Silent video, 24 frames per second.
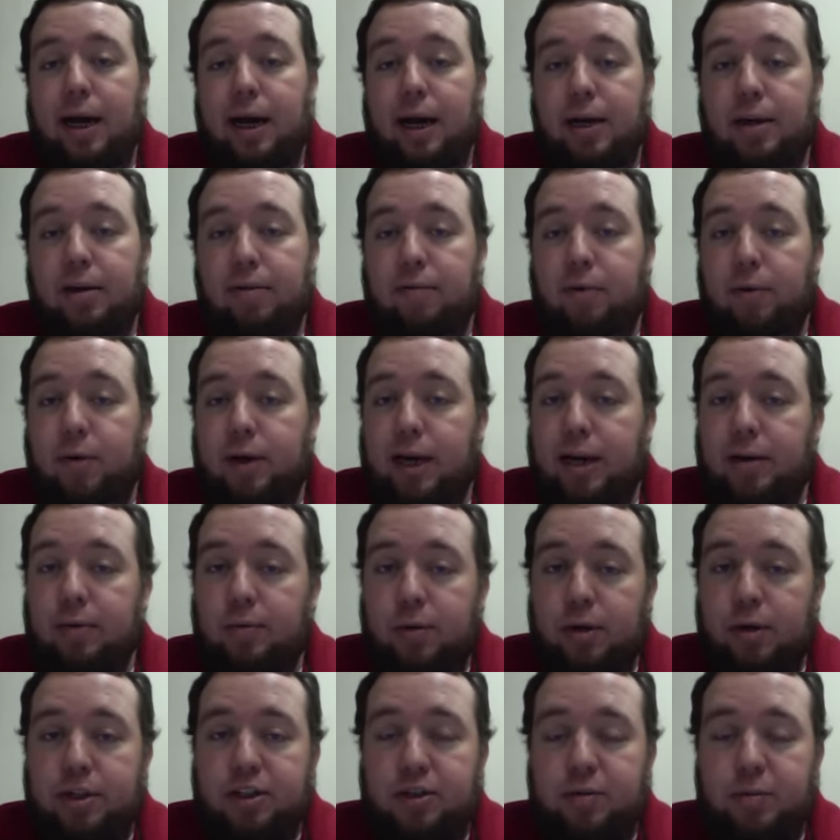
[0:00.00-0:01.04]
You've only had
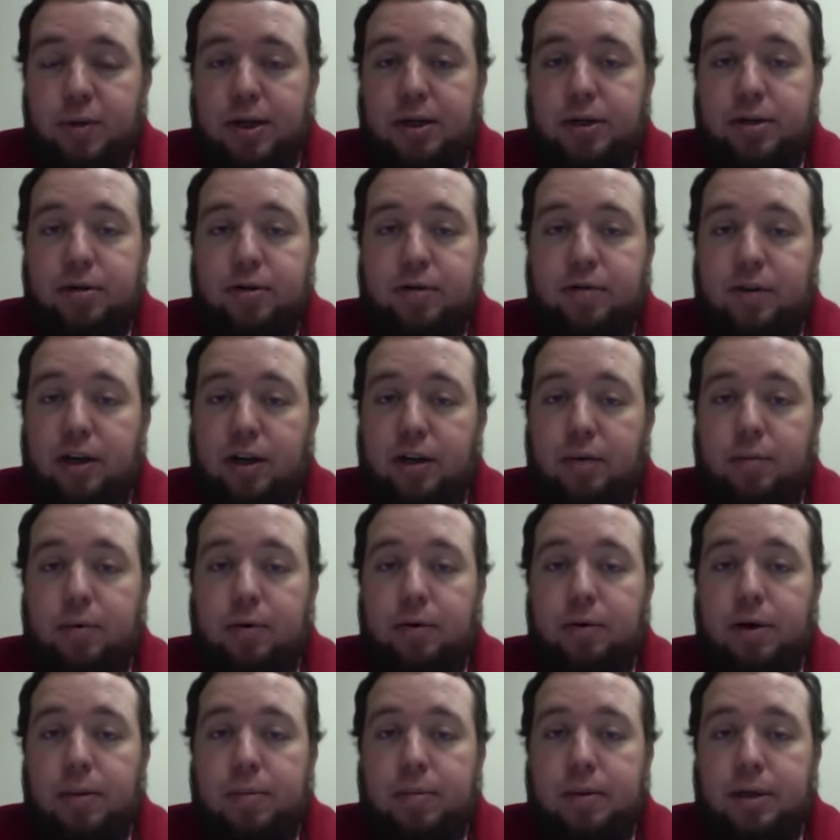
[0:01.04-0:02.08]
one semester of
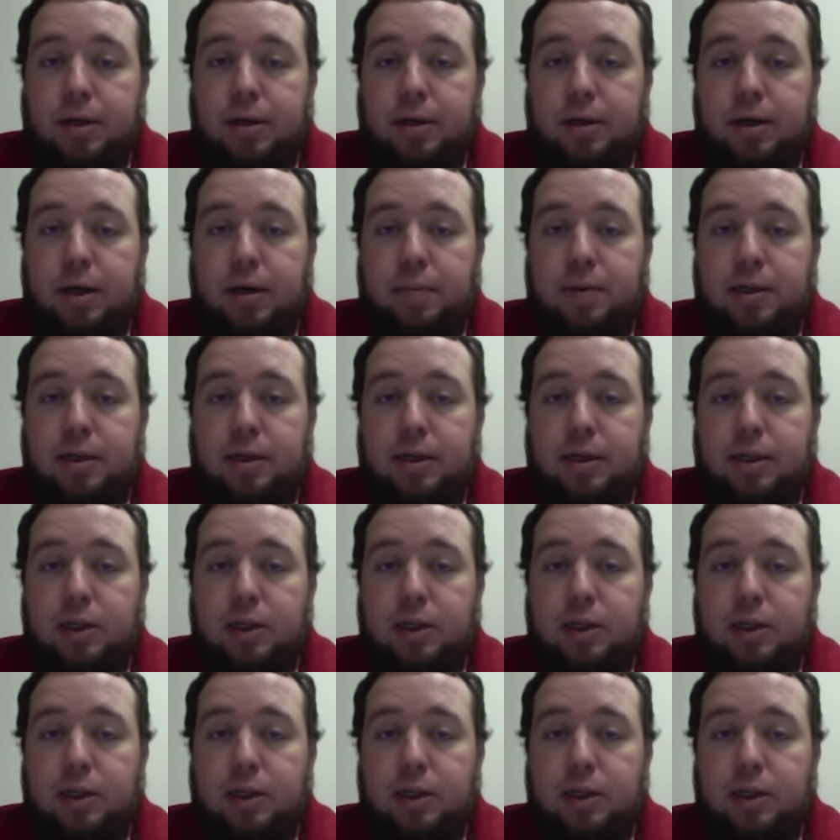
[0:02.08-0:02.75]
Hebrew up until